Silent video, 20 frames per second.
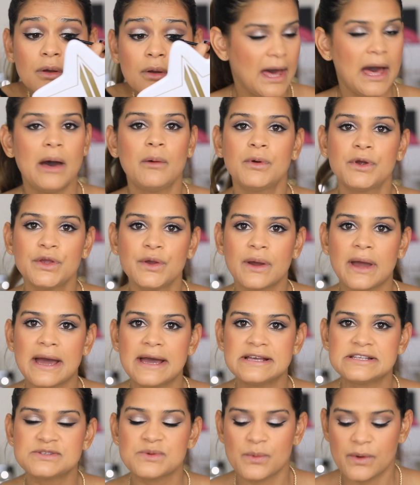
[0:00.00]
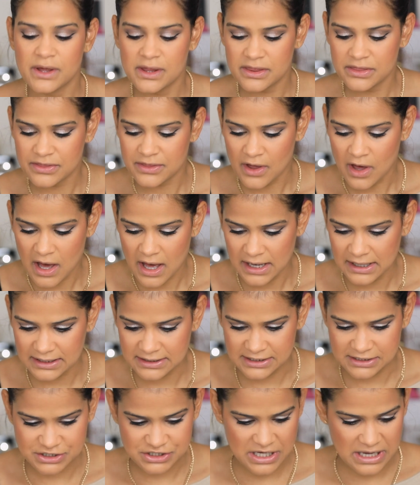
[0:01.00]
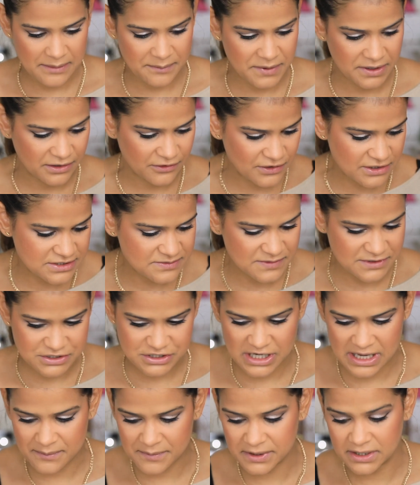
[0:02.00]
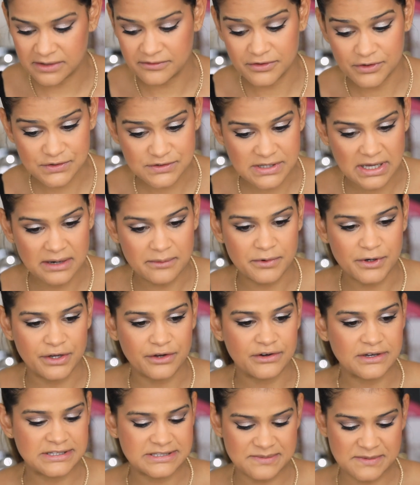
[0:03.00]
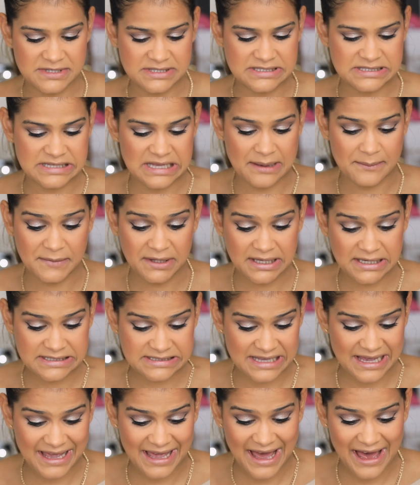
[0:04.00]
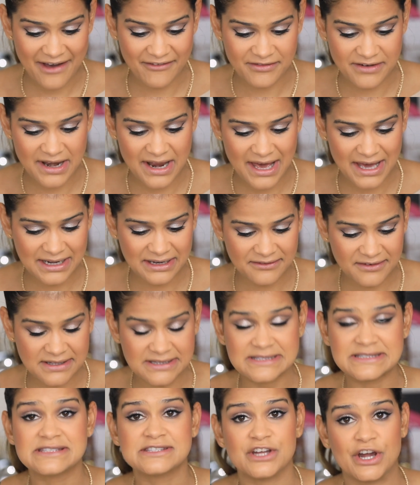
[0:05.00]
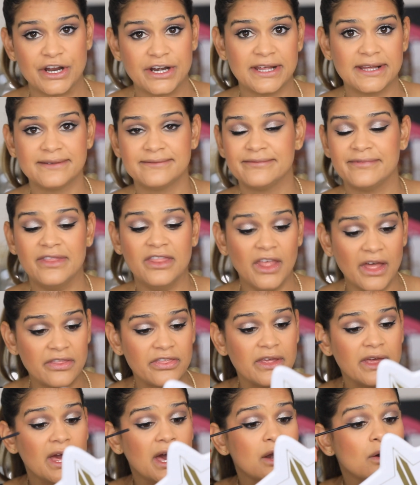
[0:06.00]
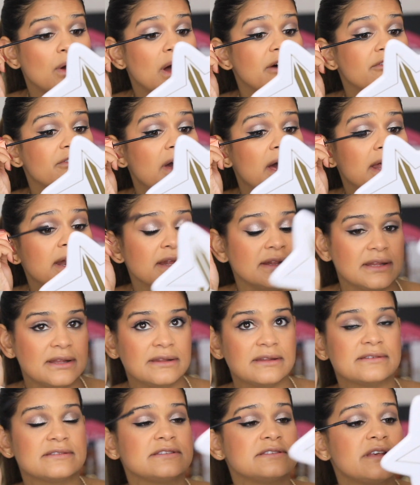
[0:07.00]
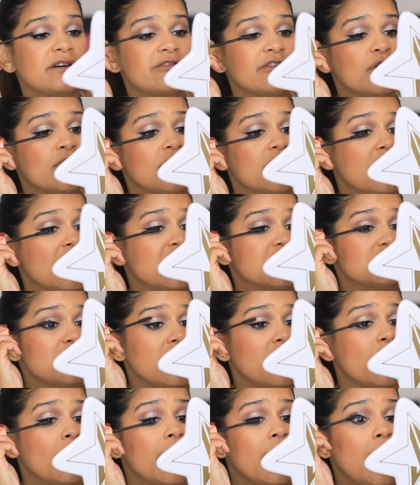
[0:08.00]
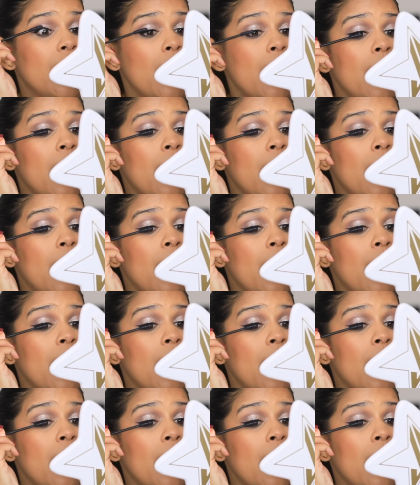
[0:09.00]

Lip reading: How are you guys with holiday shopping, Christmas shopping, if you celebrate Christmas? Because I have not even started. Nothing. I don't have anything. This is a roller lash, by the way.